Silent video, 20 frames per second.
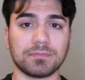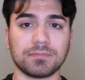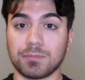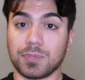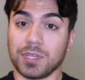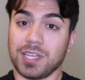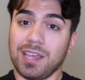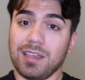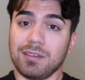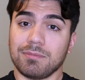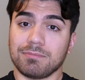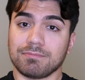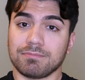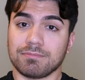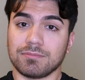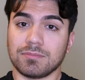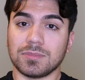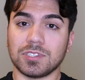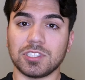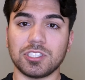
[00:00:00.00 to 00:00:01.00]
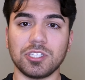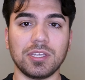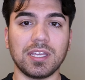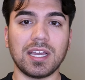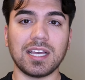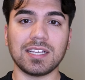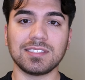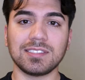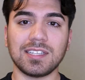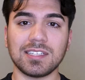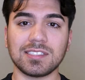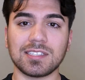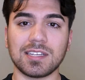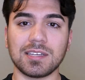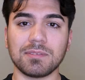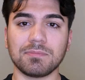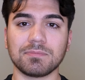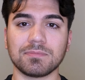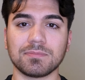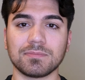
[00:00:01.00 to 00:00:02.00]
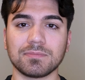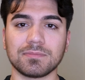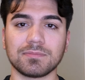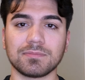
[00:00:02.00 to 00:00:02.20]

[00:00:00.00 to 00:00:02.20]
But yeah, see you guys next time.